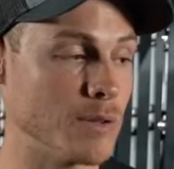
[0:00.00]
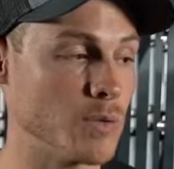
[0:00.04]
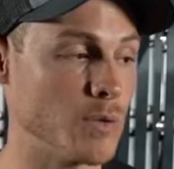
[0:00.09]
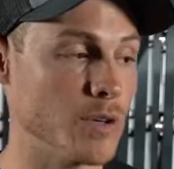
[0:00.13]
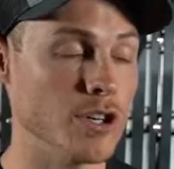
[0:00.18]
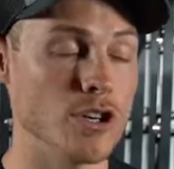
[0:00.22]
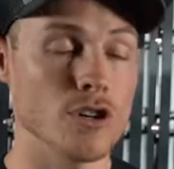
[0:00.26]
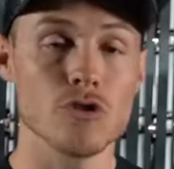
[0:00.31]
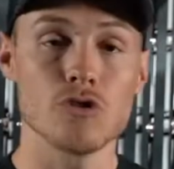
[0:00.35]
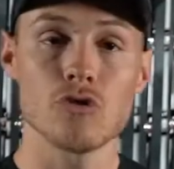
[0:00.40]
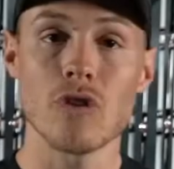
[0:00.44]

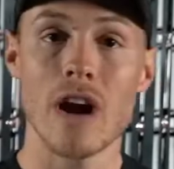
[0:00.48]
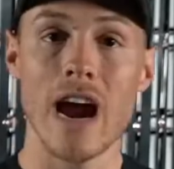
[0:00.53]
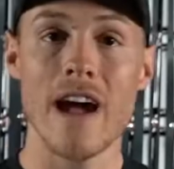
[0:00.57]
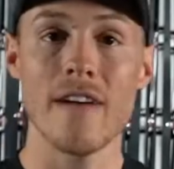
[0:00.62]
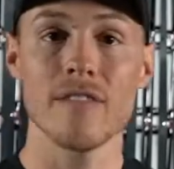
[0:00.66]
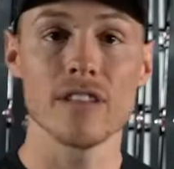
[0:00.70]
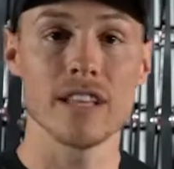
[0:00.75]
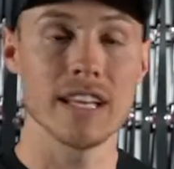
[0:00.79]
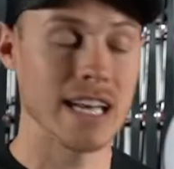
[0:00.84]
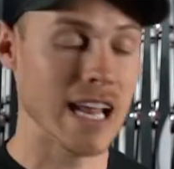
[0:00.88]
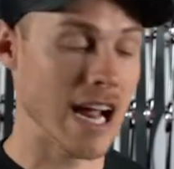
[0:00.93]
when you're
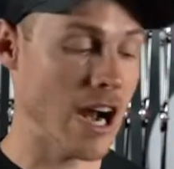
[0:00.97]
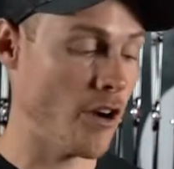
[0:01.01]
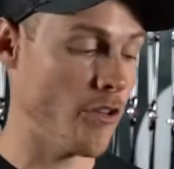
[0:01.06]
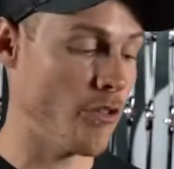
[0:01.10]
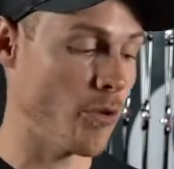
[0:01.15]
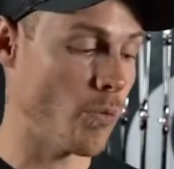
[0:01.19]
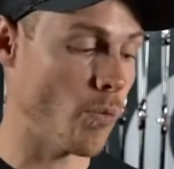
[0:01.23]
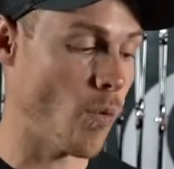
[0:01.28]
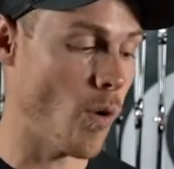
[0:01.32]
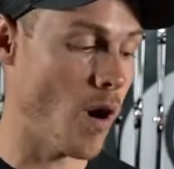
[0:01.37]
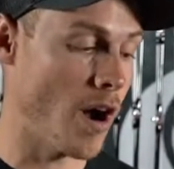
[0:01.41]
traveling down on
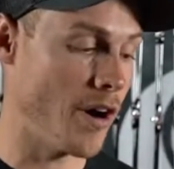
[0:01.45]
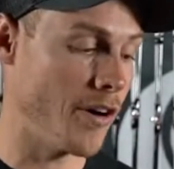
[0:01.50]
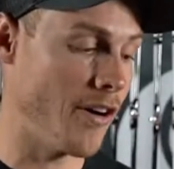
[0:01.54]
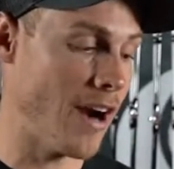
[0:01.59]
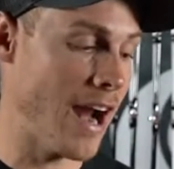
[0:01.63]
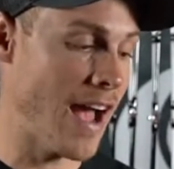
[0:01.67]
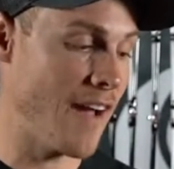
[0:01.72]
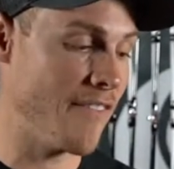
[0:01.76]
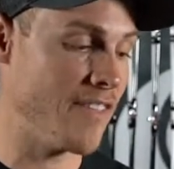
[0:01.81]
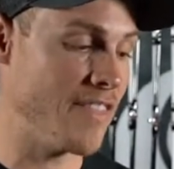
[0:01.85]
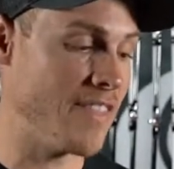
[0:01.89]
the water,
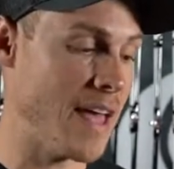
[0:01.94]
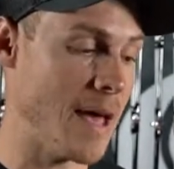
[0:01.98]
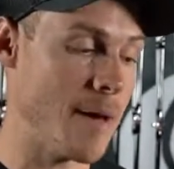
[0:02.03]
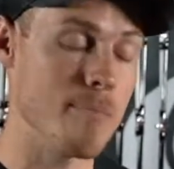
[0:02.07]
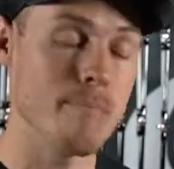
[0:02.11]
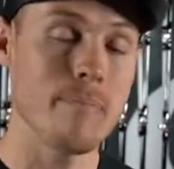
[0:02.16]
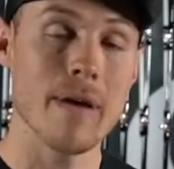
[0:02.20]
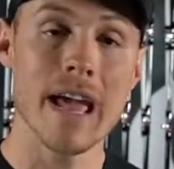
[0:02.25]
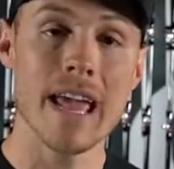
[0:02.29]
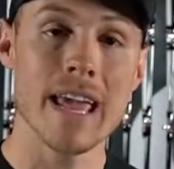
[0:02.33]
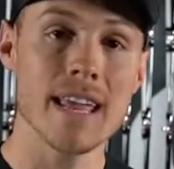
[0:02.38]
having
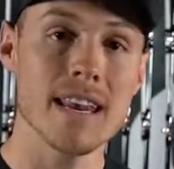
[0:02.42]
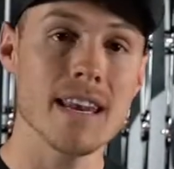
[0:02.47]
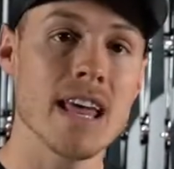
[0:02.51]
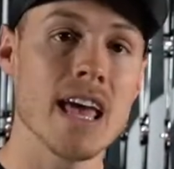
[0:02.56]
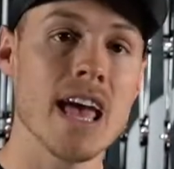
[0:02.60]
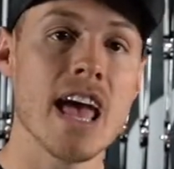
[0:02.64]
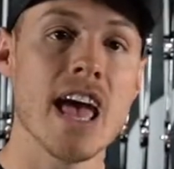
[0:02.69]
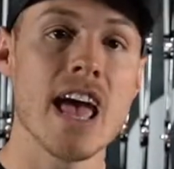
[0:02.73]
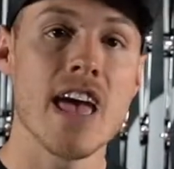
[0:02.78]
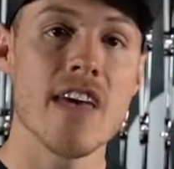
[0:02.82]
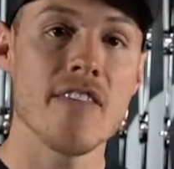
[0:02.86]
that bait
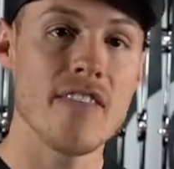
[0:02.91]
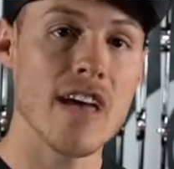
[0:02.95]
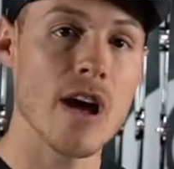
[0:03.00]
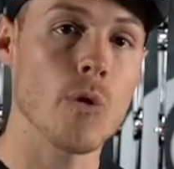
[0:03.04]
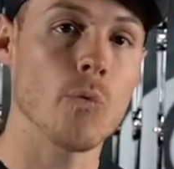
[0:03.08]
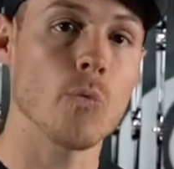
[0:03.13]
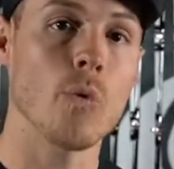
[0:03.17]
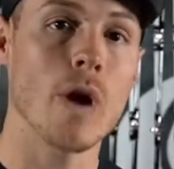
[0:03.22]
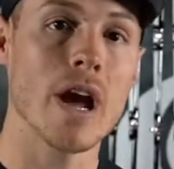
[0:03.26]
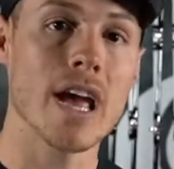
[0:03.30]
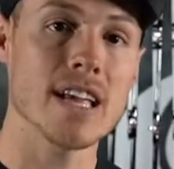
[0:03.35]
and that
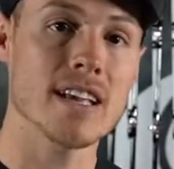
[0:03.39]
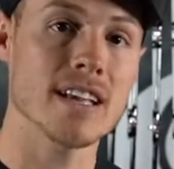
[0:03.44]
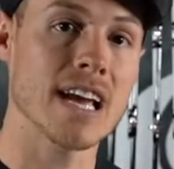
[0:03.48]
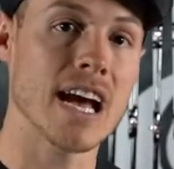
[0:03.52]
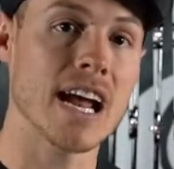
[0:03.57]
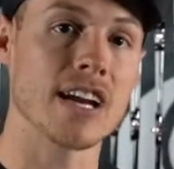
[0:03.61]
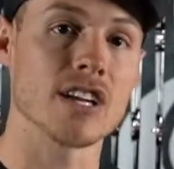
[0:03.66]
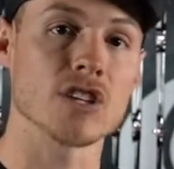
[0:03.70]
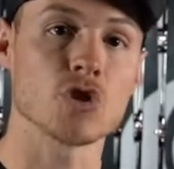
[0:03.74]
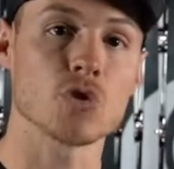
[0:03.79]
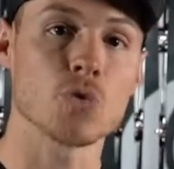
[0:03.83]
weight
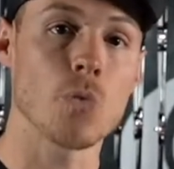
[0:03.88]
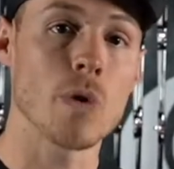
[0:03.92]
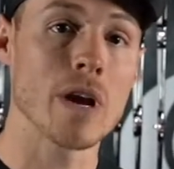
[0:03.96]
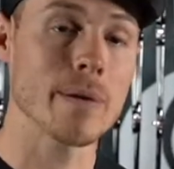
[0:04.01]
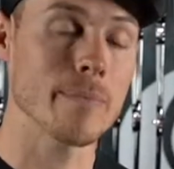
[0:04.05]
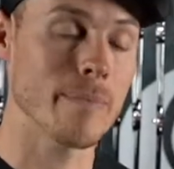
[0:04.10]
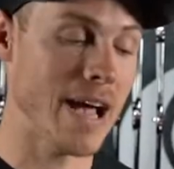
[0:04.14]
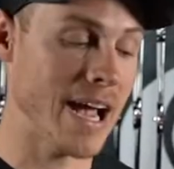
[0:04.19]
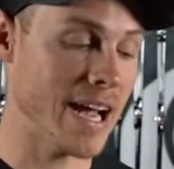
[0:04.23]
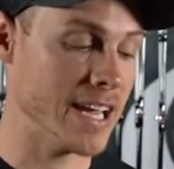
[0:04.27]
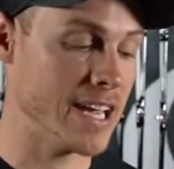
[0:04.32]
kind of
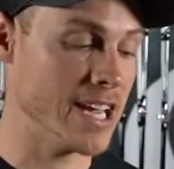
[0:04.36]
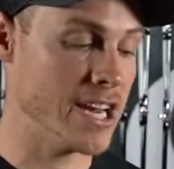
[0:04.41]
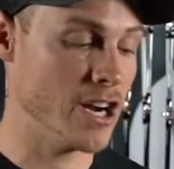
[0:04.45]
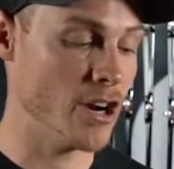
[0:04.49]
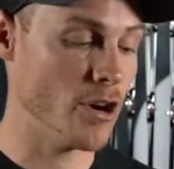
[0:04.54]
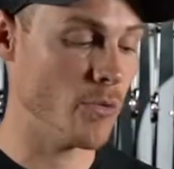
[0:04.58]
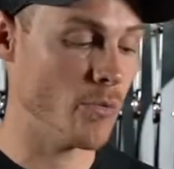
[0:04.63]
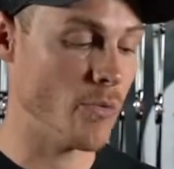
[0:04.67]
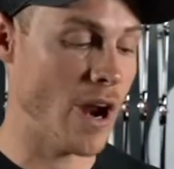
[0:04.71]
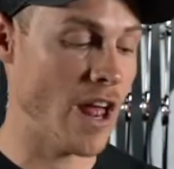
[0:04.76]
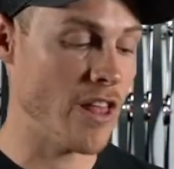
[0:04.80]
swing back
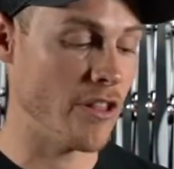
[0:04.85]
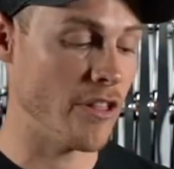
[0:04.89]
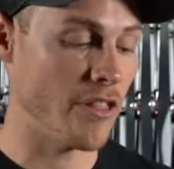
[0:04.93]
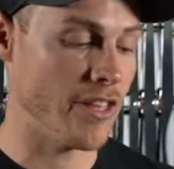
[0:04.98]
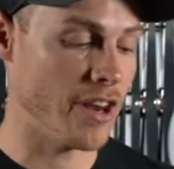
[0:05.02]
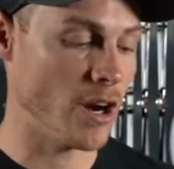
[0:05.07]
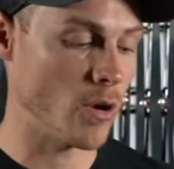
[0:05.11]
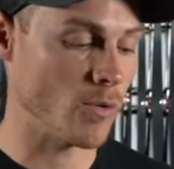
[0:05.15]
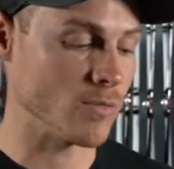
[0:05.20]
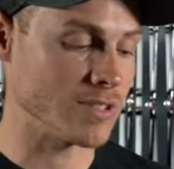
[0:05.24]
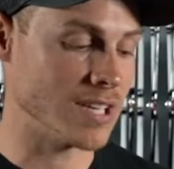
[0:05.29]
here rather
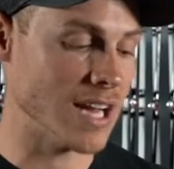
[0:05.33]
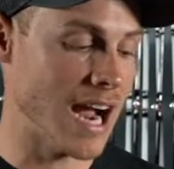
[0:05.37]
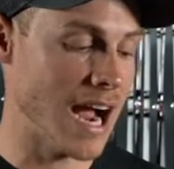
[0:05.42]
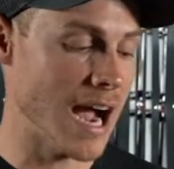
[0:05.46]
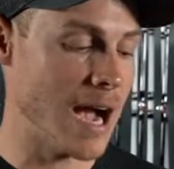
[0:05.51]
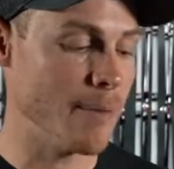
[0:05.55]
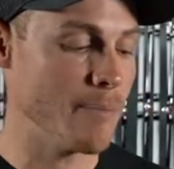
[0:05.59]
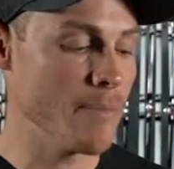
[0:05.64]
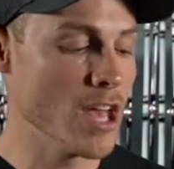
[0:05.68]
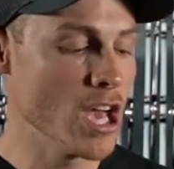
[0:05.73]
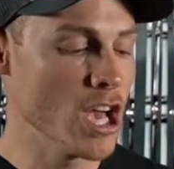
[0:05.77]
than on
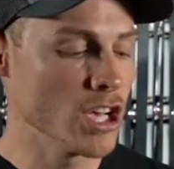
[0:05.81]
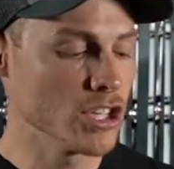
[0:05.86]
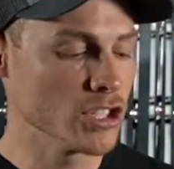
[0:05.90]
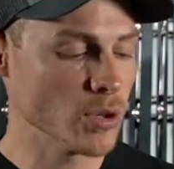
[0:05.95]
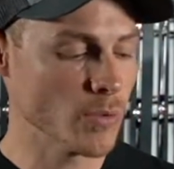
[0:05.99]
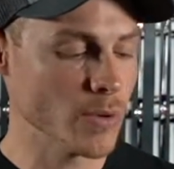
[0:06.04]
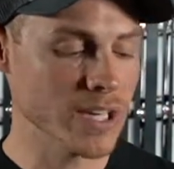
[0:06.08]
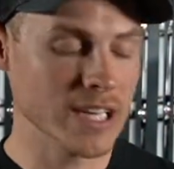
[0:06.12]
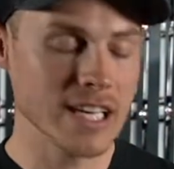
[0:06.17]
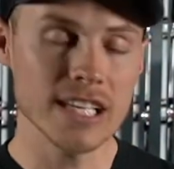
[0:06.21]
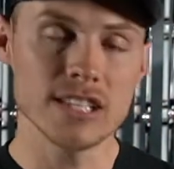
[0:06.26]
top.
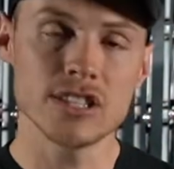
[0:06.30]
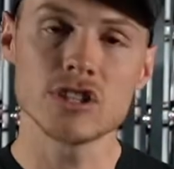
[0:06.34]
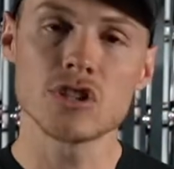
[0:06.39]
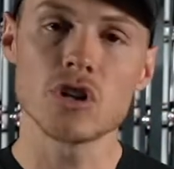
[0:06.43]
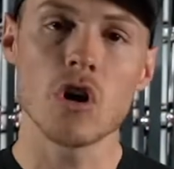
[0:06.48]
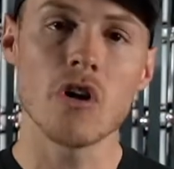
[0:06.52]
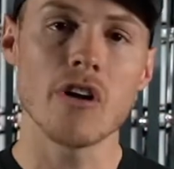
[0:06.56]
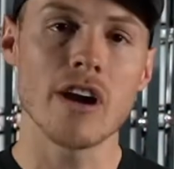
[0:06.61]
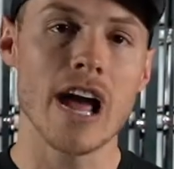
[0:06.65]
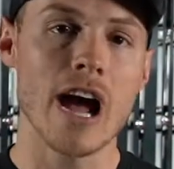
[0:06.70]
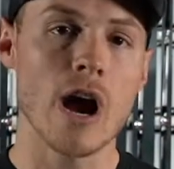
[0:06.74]
So we did
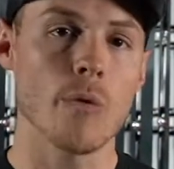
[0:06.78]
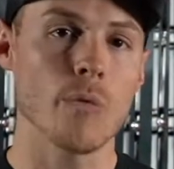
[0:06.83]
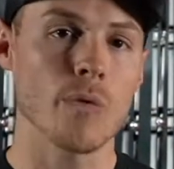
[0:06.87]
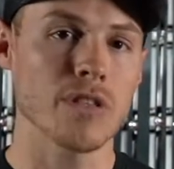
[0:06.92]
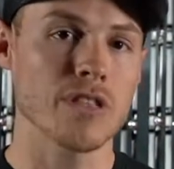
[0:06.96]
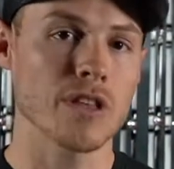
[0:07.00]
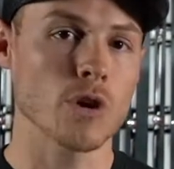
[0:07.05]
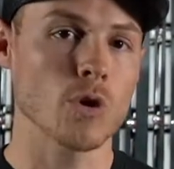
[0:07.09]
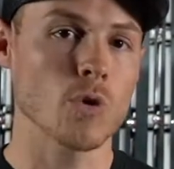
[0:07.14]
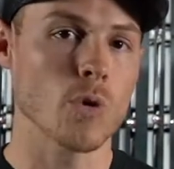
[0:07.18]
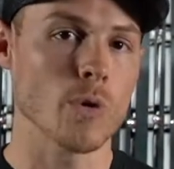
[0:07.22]
start out
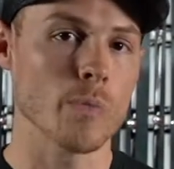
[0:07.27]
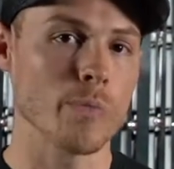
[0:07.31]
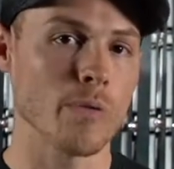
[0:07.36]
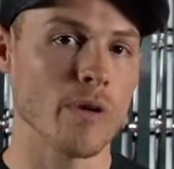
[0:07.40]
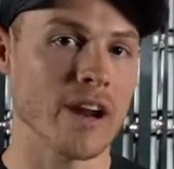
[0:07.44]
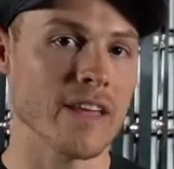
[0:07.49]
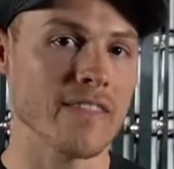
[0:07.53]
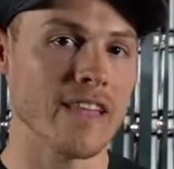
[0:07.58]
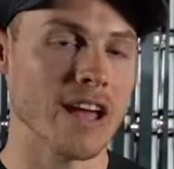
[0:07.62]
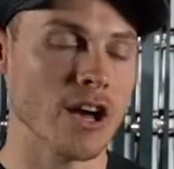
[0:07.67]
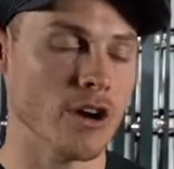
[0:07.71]
with
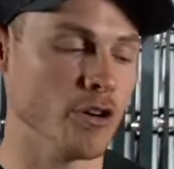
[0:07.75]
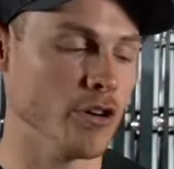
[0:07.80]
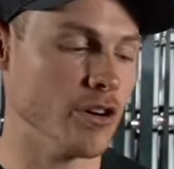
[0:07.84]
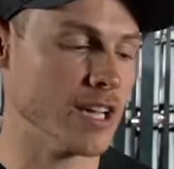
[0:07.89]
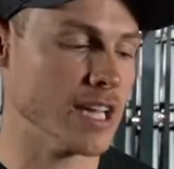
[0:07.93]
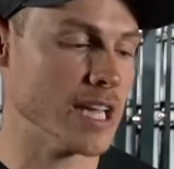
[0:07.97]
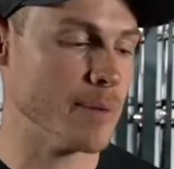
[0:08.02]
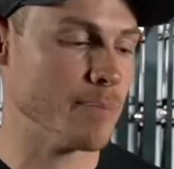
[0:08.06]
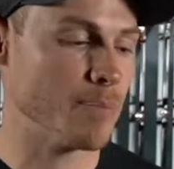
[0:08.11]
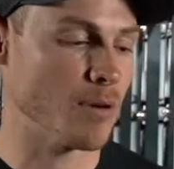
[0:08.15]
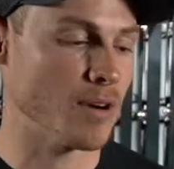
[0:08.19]
incorporating that
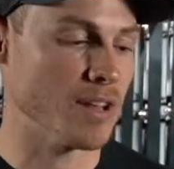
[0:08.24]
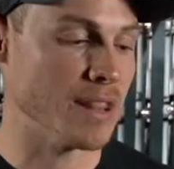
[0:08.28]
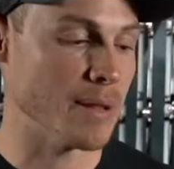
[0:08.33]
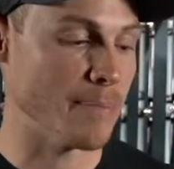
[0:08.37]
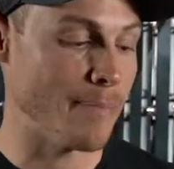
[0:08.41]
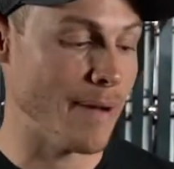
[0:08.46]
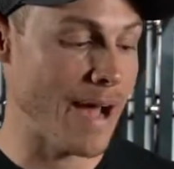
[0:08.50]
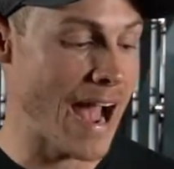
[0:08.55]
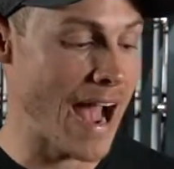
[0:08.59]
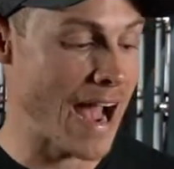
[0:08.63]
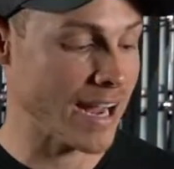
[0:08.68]
hook keeper in the
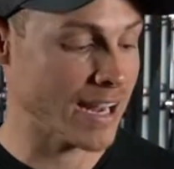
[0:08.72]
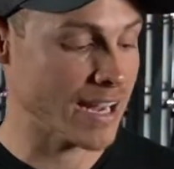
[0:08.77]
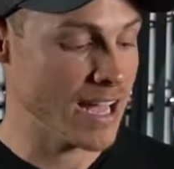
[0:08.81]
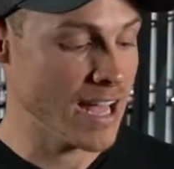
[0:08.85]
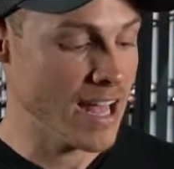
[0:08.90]
back.